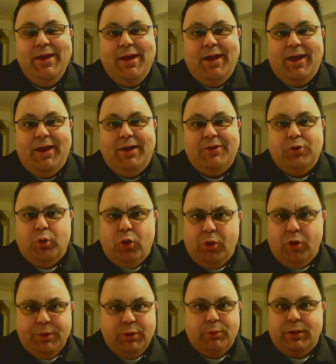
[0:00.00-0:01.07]
Don't hold
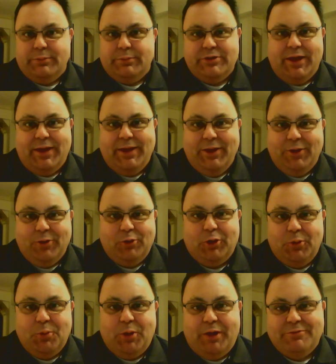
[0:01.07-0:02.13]
me to what I'm saying here. Look
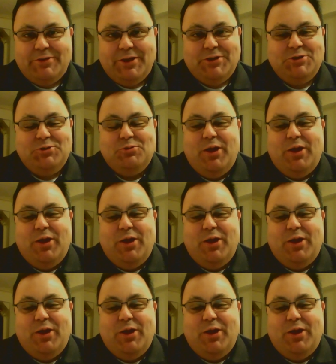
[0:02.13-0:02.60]
at what I've sent you.